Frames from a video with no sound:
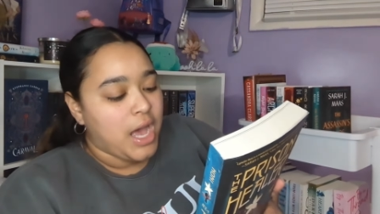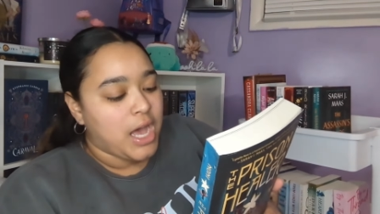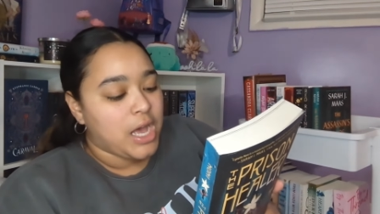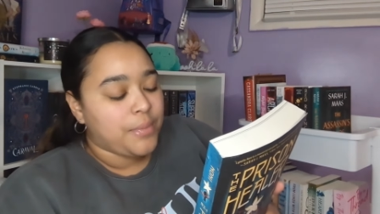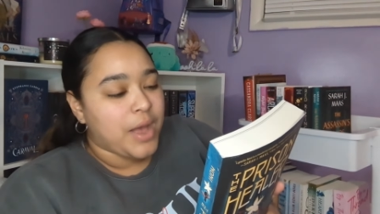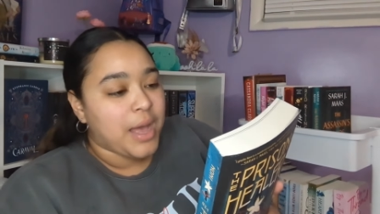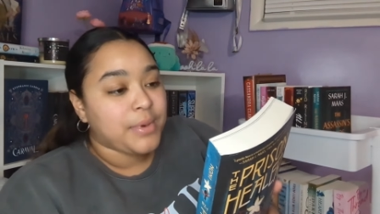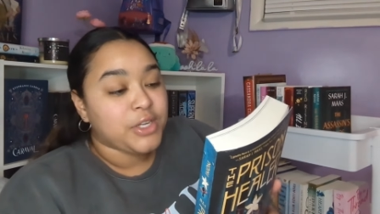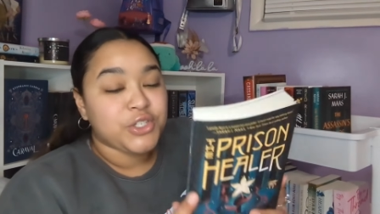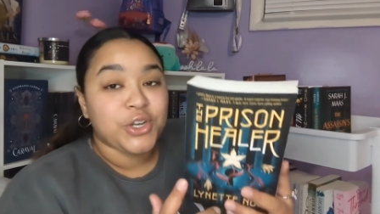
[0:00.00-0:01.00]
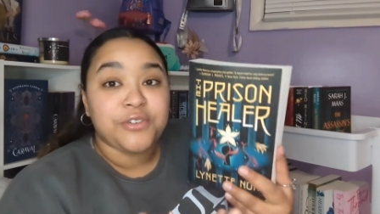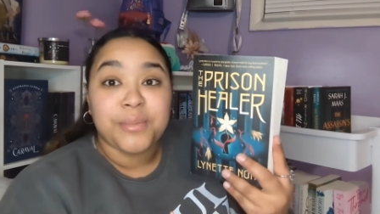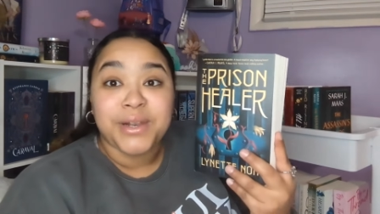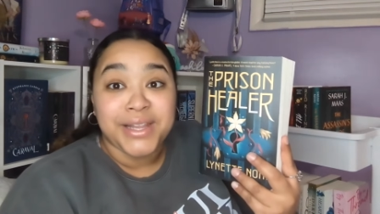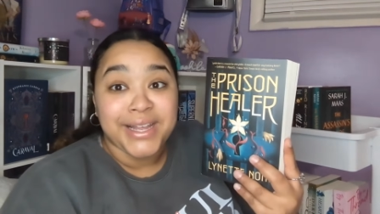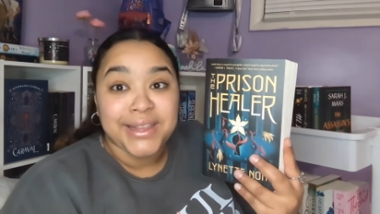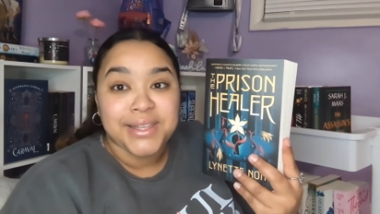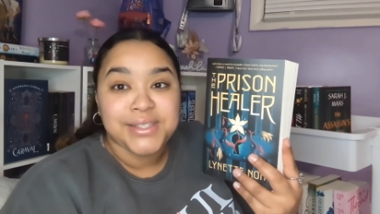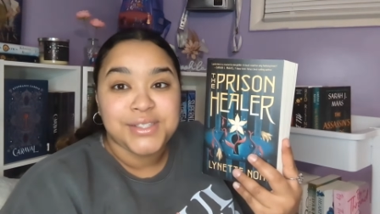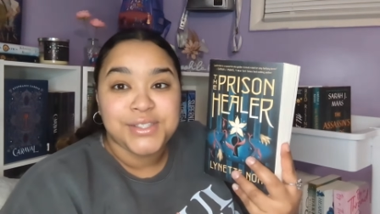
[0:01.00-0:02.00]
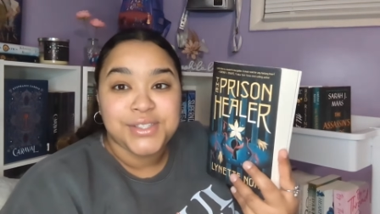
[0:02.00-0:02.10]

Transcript: Um, I'm not sure if I'm going to like this